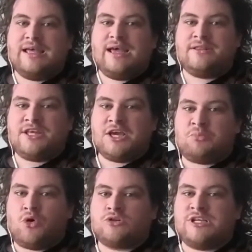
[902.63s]
in the
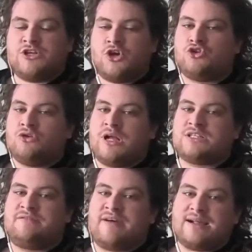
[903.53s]
aborted cultural
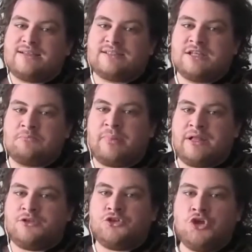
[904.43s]
artifacts that
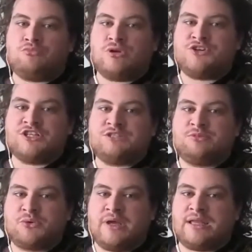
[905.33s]
built new bridges
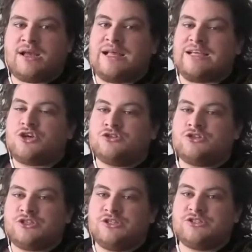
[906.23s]
between class
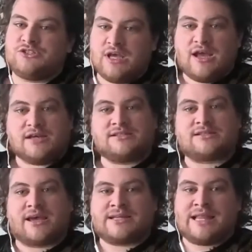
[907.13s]
consciousness and
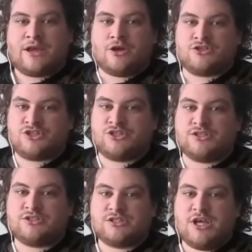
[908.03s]
psychedelic
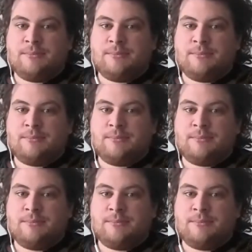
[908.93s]
consciousness,